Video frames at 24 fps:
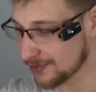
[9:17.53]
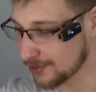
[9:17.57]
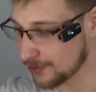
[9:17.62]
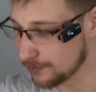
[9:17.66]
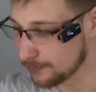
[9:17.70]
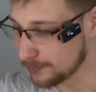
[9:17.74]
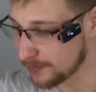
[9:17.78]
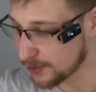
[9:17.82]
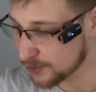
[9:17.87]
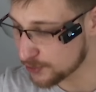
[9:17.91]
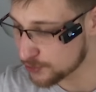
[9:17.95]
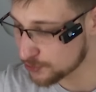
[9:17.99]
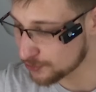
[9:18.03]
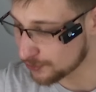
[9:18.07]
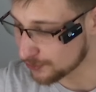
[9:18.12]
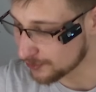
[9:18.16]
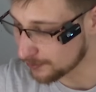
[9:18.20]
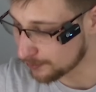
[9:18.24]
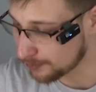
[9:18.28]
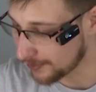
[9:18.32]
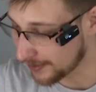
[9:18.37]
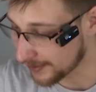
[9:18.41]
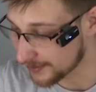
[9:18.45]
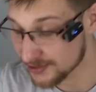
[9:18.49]
Gonna make sure
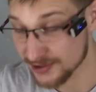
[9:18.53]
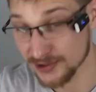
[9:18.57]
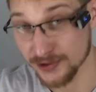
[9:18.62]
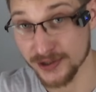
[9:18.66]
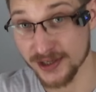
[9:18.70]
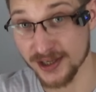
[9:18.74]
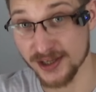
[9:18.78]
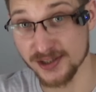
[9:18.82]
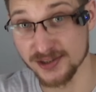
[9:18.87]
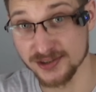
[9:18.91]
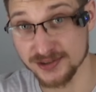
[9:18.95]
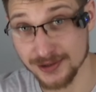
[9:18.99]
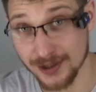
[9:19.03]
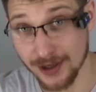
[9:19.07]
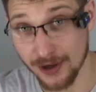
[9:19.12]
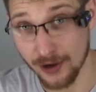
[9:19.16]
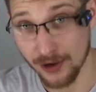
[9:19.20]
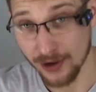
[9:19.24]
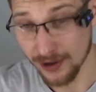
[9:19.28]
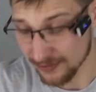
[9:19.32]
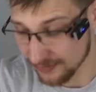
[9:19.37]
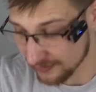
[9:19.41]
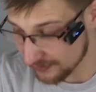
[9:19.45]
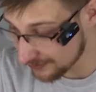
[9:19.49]
the plug socket is
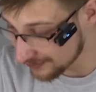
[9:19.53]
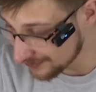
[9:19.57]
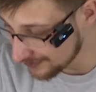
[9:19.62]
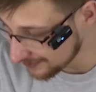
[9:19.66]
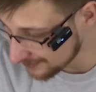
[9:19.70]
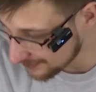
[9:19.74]
off.